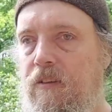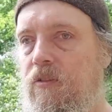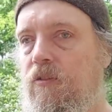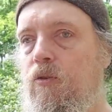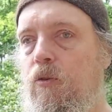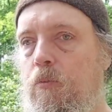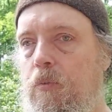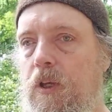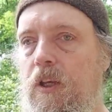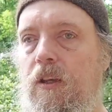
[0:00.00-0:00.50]

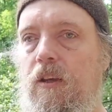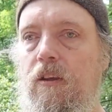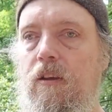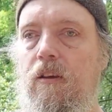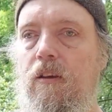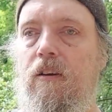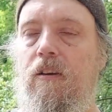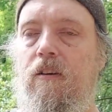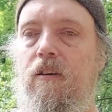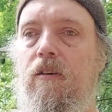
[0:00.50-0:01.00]
to
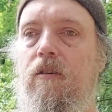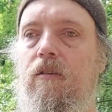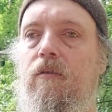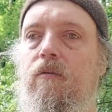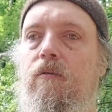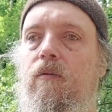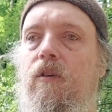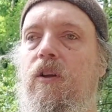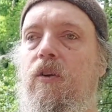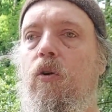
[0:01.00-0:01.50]
be
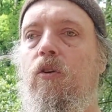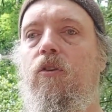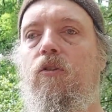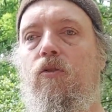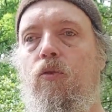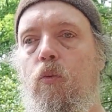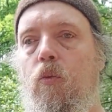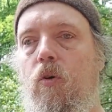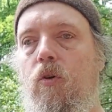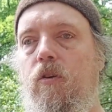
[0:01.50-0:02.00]
in order
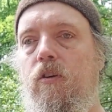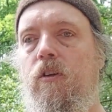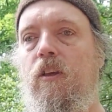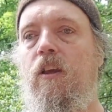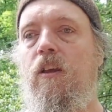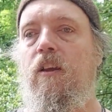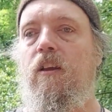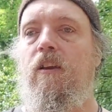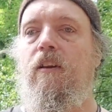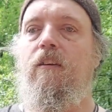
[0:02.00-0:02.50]
to work.
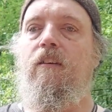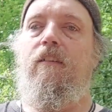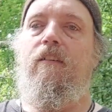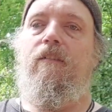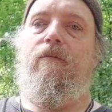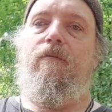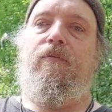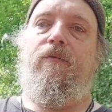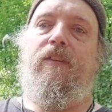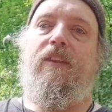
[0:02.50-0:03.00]

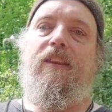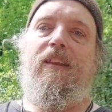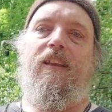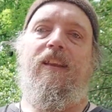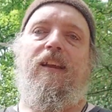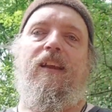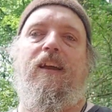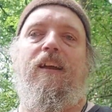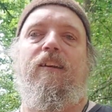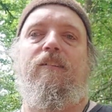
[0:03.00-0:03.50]

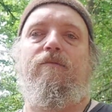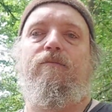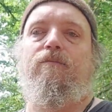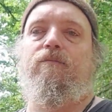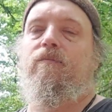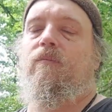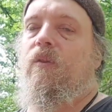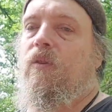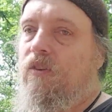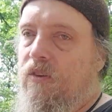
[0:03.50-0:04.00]

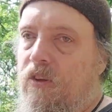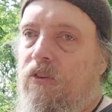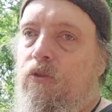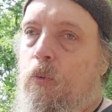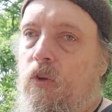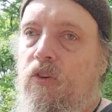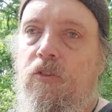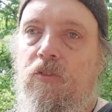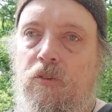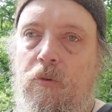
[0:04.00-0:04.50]
This
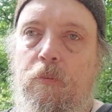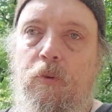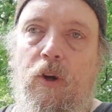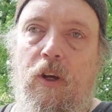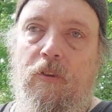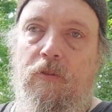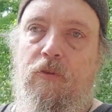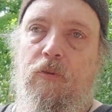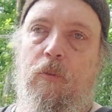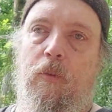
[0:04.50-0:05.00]
was a
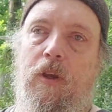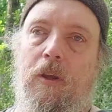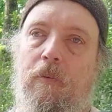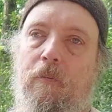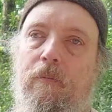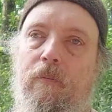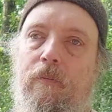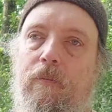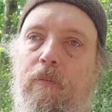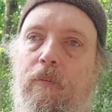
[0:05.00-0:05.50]
surprise for me
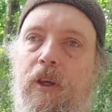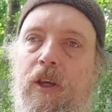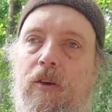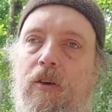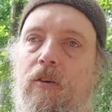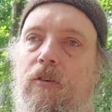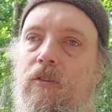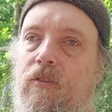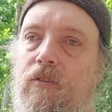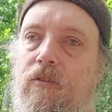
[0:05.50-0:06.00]

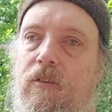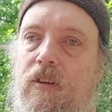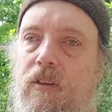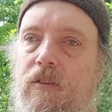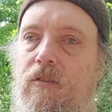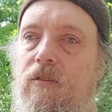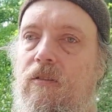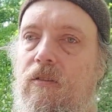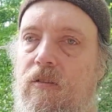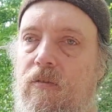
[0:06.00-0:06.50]
because
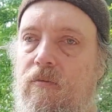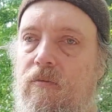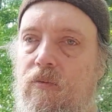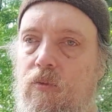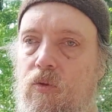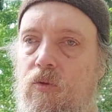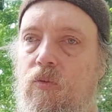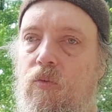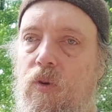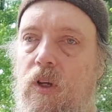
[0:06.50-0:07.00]
it
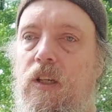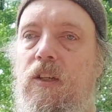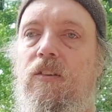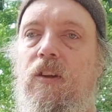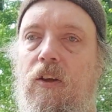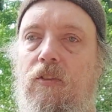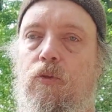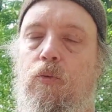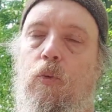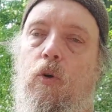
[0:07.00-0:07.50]
really
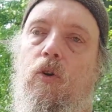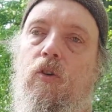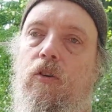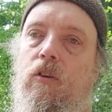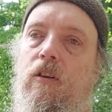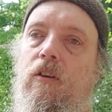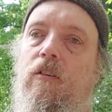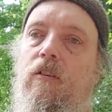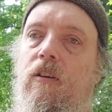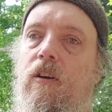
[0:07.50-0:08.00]
does work,
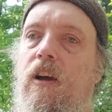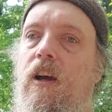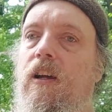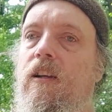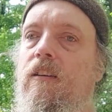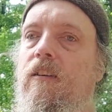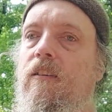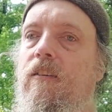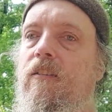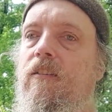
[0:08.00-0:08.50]

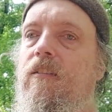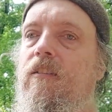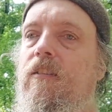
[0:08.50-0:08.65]
and